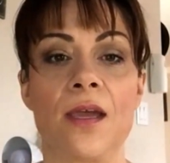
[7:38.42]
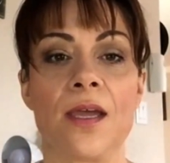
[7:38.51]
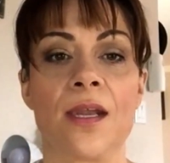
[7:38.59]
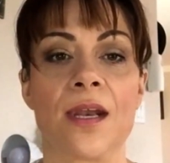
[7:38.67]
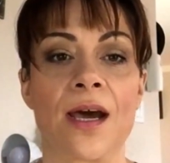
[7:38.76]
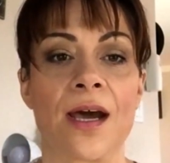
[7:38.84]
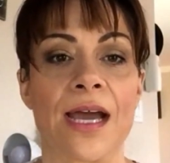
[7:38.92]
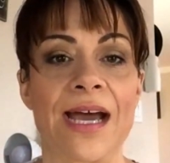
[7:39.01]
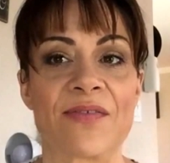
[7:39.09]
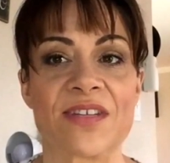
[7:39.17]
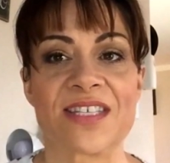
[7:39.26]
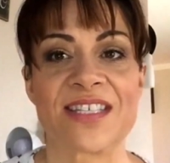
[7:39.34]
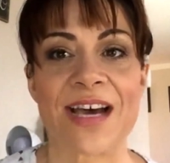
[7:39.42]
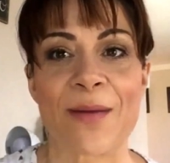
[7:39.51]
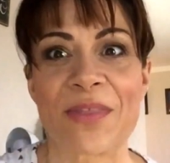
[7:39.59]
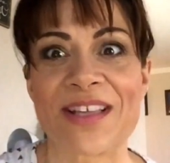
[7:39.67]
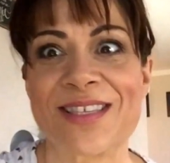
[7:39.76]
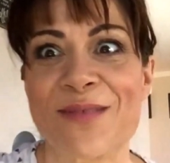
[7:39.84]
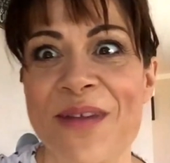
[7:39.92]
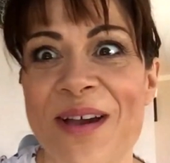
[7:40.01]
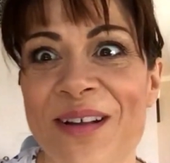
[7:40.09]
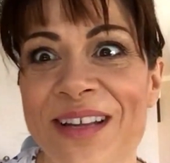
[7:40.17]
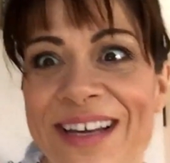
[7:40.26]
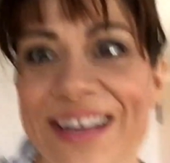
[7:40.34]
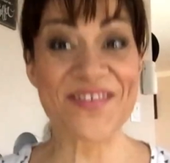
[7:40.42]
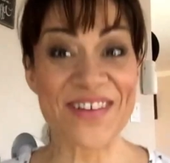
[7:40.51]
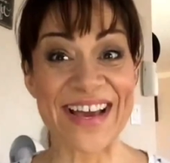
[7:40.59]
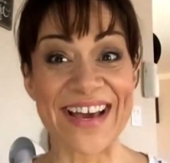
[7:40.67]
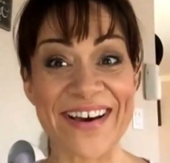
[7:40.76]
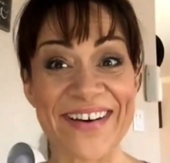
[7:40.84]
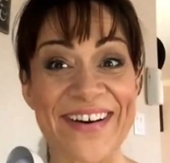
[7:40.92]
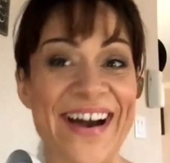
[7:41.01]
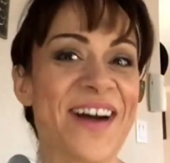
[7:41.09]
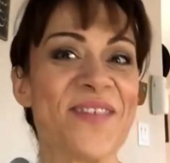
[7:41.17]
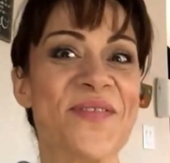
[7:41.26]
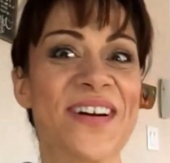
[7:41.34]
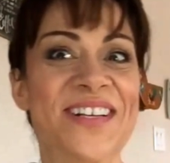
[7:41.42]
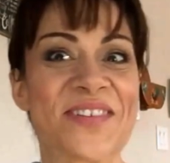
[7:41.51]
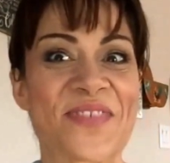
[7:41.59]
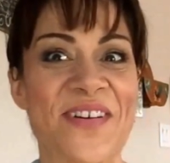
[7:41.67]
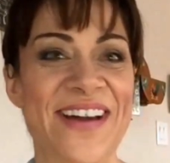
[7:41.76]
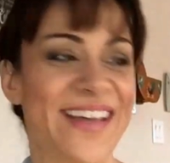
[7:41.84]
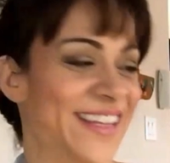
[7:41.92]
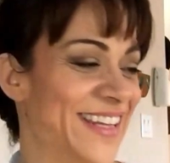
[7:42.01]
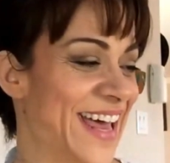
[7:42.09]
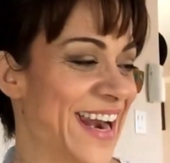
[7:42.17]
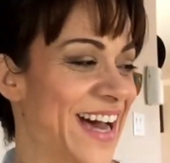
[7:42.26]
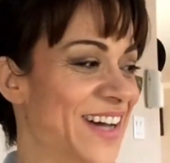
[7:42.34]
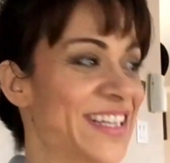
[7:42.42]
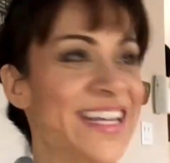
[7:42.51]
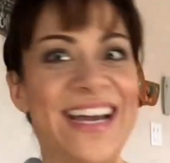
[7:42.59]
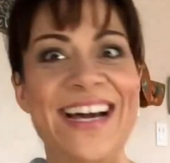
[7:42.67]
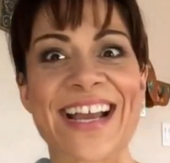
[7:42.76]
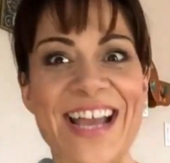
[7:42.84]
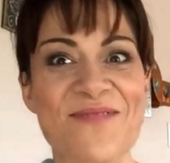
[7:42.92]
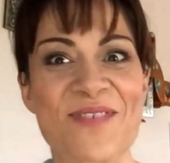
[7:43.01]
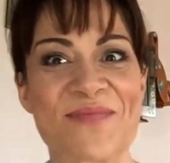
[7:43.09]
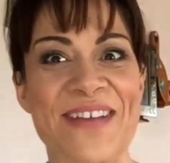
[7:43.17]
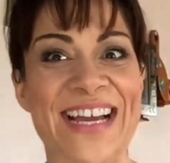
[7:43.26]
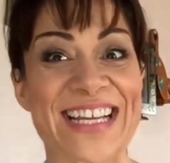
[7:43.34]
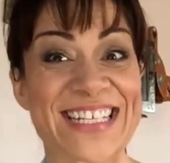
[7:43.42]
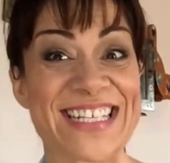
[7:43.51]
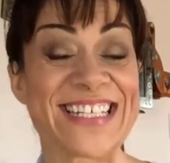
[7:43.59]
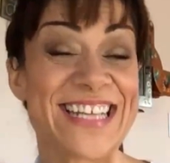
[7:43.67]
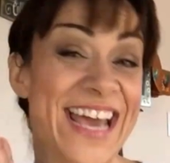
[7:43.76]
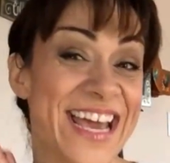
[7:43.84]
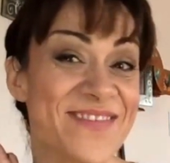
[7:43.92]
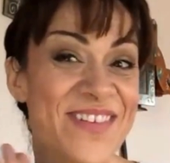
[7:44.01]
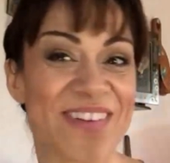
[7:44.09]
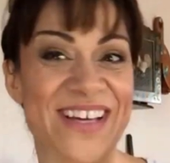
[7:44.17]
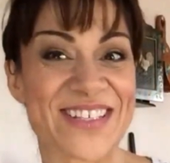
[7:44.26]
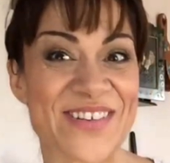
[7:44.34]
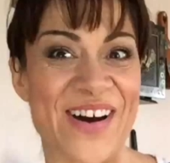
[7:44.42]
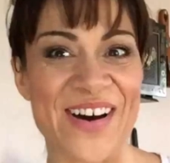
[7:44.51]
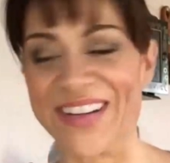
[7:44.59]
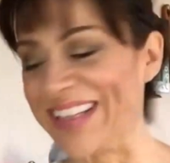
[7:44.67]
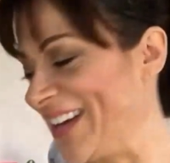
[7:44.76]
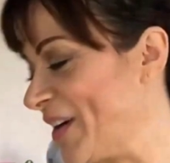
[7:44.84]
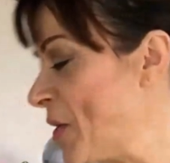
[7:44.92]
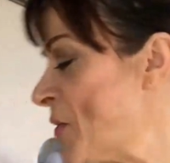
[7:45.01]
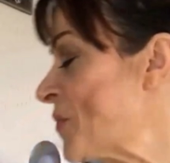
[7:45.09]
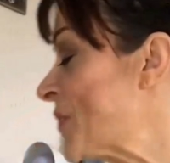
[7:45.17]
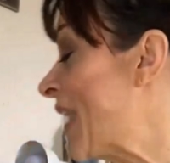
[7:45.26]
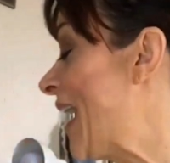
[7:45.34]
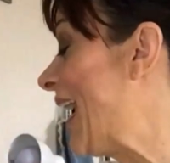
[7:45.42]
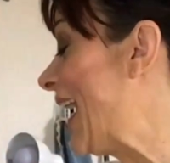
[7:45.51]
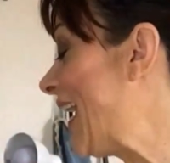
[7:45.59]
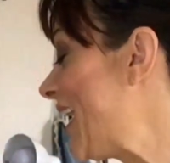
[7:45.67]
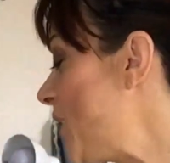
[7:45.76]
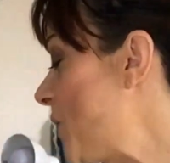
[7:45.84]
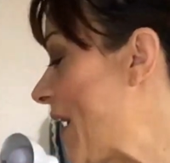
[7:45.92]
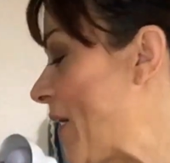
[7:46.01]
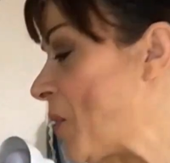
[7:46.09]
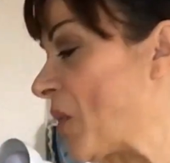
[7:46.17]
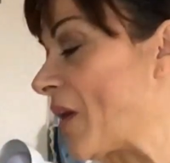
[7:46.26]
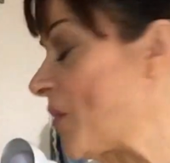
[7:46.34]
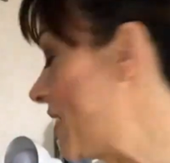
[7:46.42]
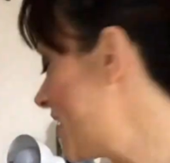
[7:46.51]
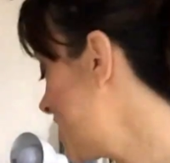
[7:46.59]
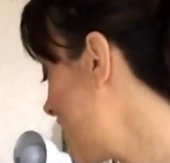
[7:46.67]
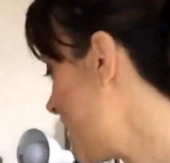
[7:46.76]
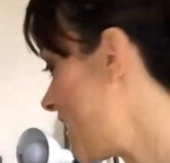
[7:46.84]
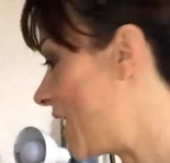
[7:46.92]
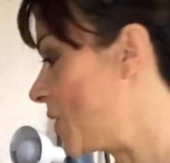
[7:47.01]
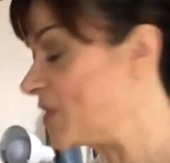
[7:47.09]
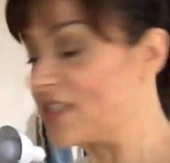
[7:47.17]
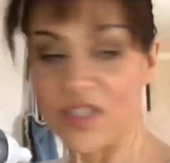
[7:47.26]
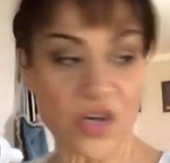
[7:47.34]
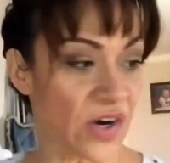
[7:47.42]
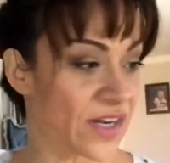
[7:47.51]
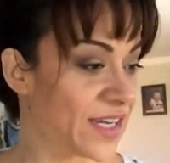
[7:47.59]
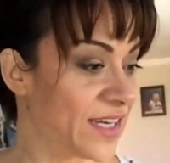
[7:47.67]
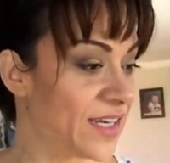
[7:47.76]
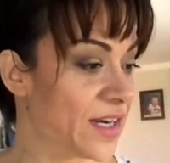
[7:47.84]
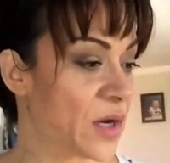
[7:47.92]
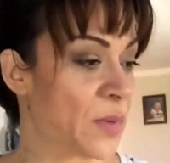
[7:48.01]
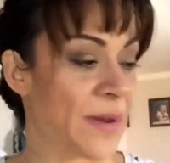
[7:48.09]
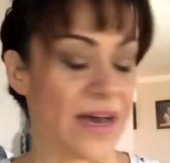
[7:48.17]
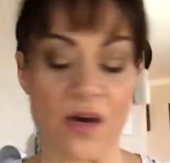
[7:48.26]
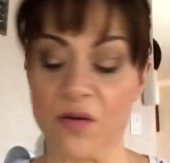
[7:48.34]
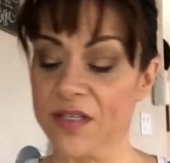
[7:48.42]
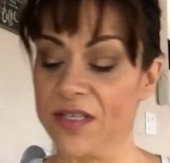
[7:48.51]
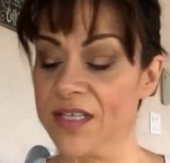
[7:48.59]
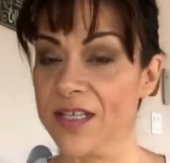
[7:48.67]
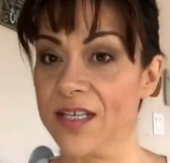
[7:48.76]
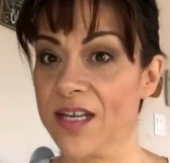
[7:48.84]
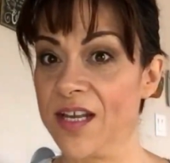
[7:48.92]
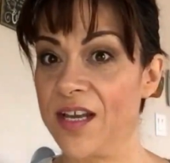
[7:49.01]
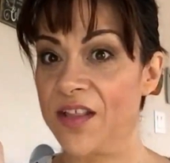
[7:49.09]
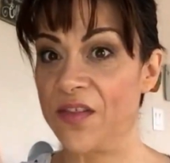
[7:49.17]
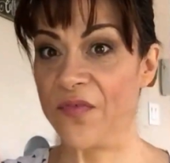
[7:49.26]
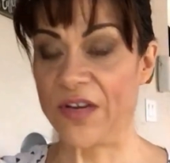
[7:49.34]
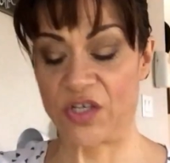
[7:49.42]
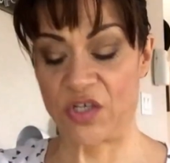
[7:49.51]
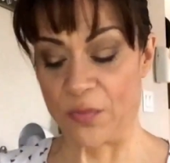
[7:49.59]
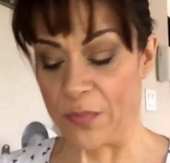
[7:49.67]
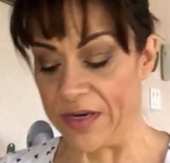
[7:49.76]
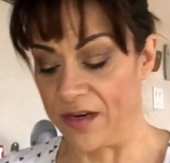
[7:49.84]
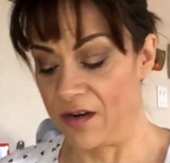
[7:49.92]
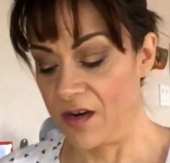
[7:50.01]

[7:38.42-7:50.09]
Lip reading: And I have to stop. That's the mail lady. Oh, wow. I wonder if I'll edit that out. Yeah, I got more packages. Yay, maybe I'll do a haul later. Anyway, where was I? I was talking about the Frixion pen.